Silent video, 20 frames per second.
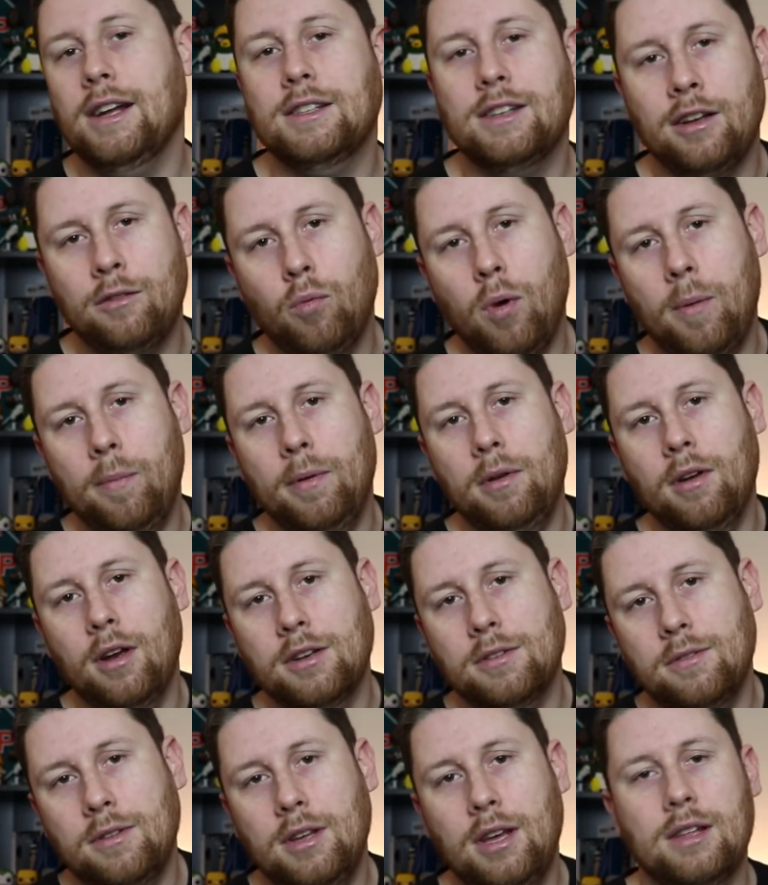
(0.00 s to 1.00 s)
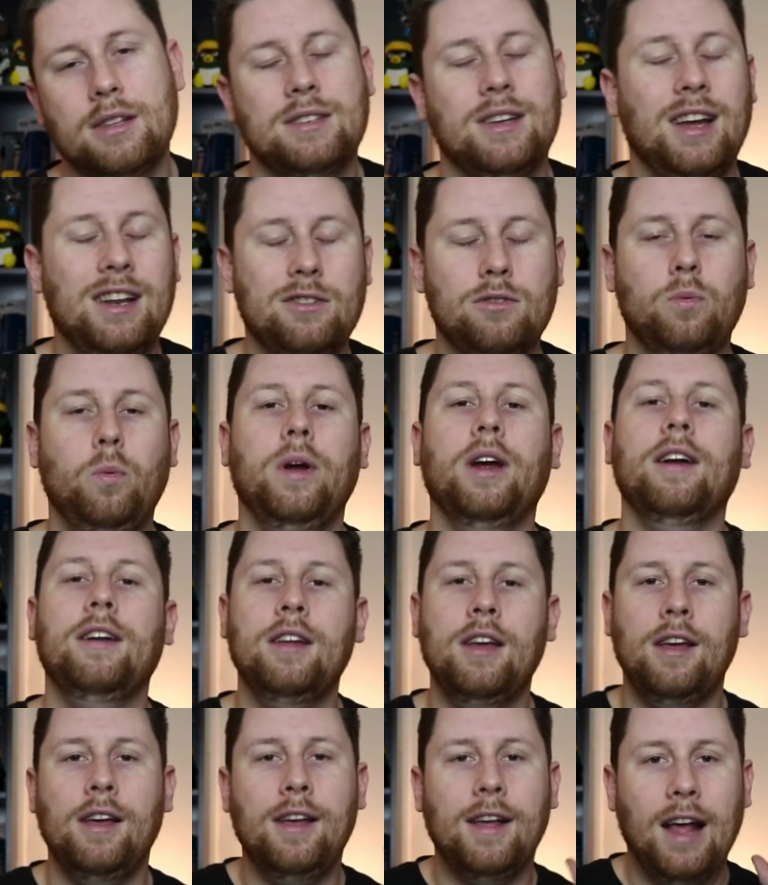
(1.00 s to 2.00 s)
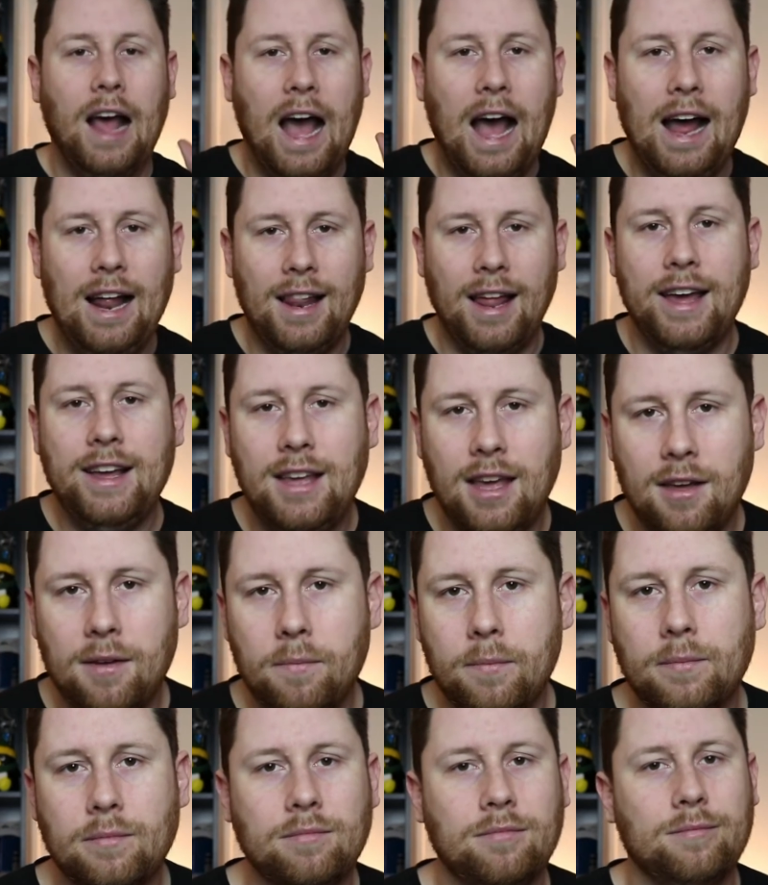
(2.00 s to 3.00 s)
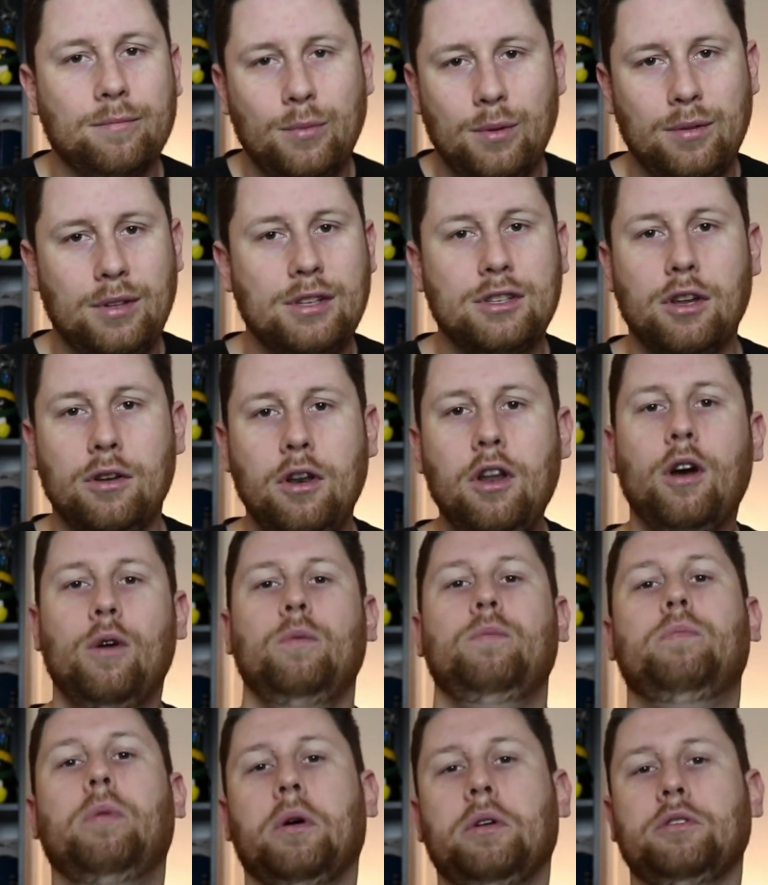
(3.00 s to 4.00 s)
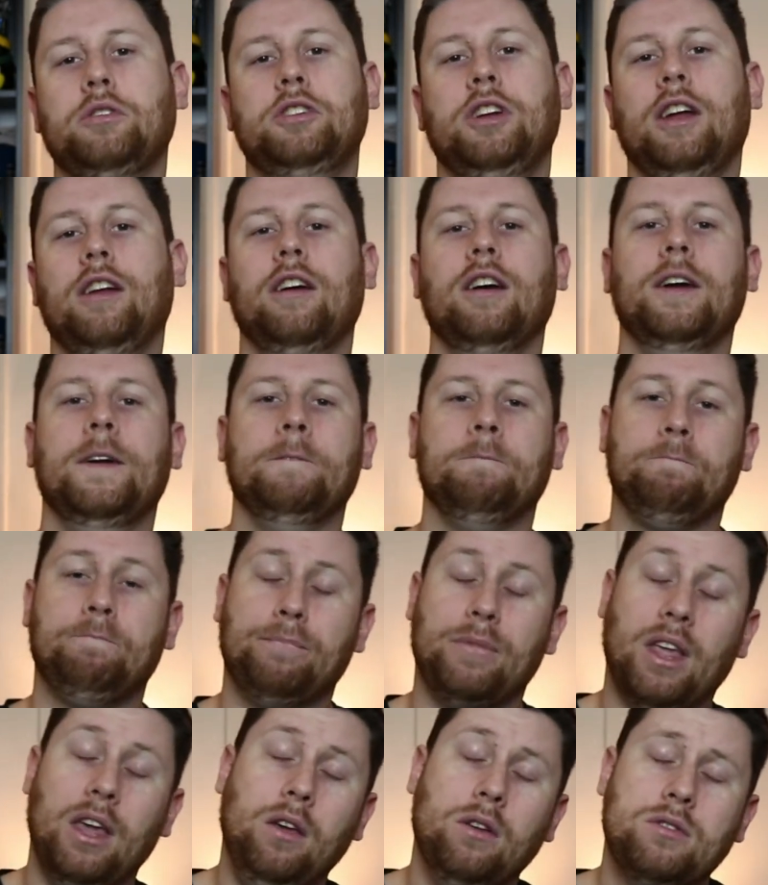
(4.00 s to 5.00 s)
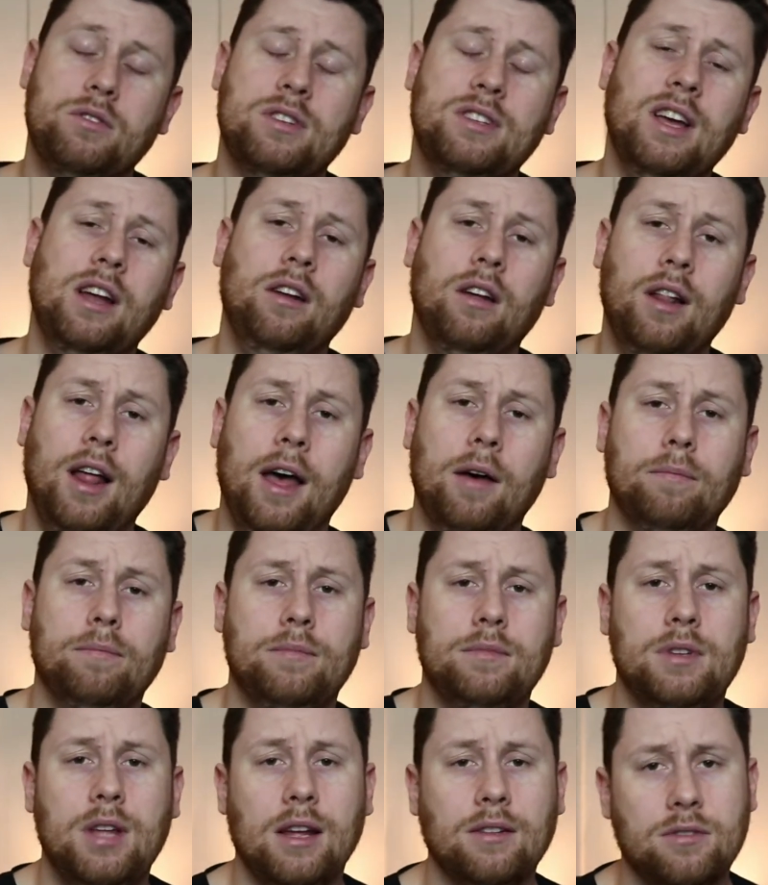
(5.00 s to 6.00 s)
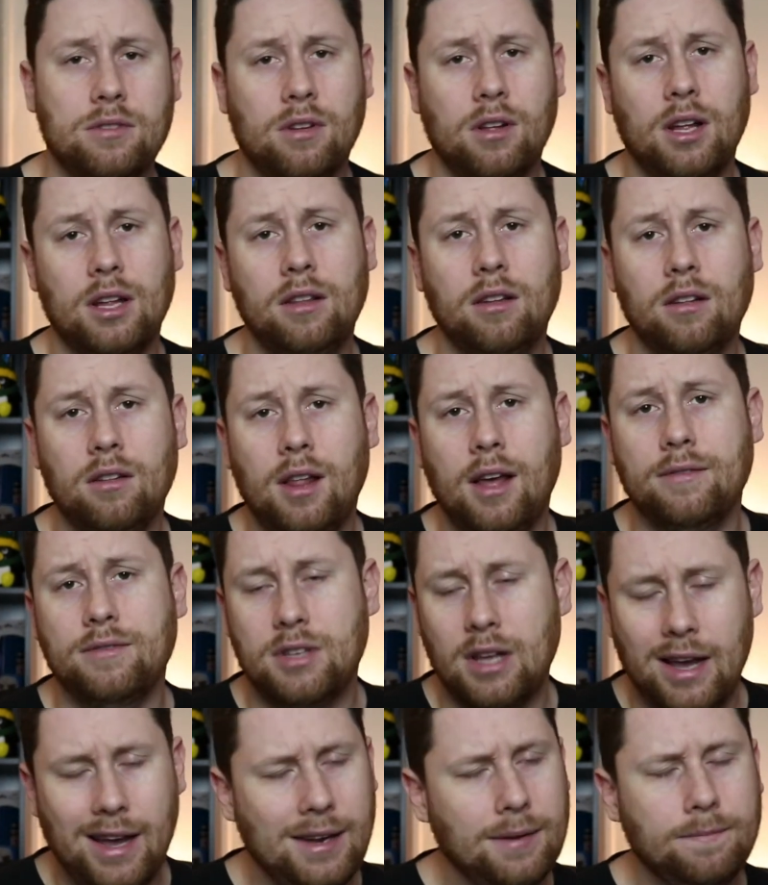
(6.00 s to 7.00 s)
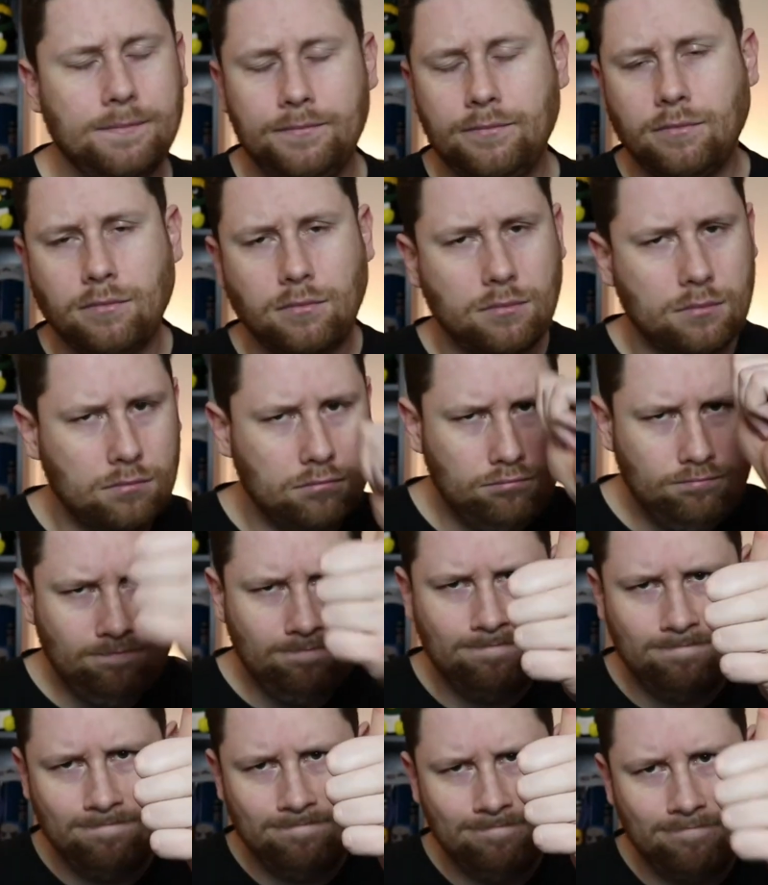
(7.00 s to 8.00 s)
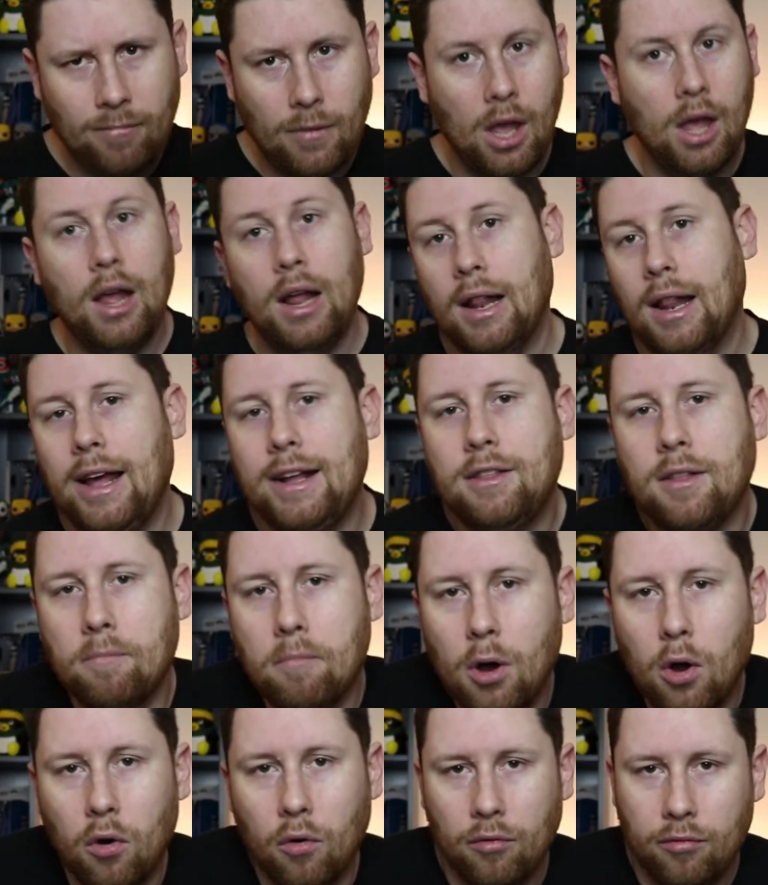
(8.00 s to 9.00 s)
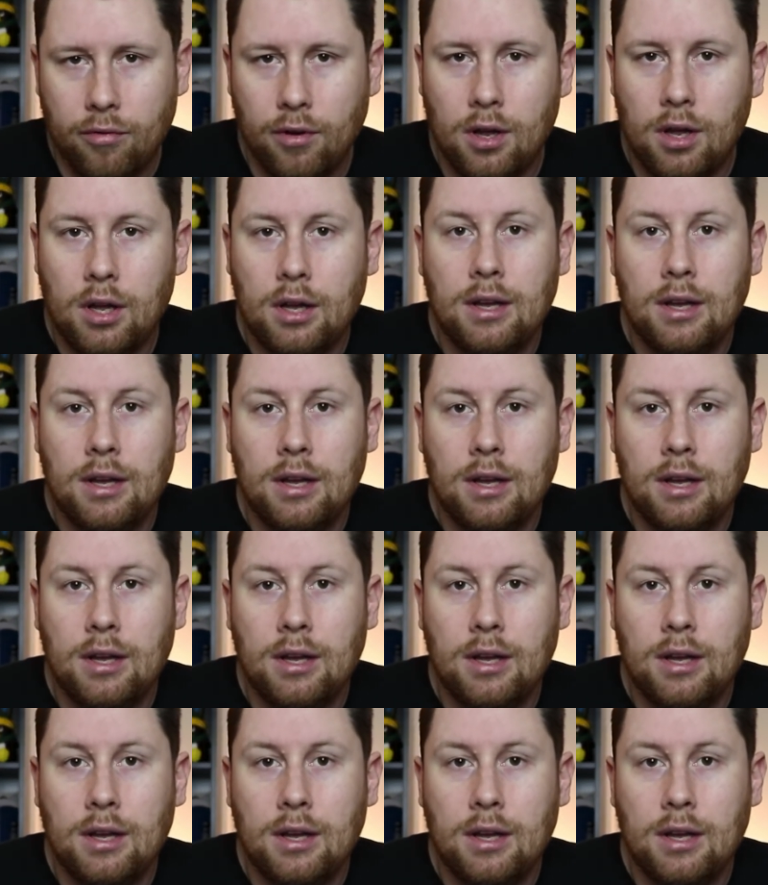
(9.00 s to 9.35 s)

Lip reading: It's like wiping your ass with the other side. It's weird. I like him. He's a no bullshitter. And he also said he'll help Tensel on the left side. Like the move.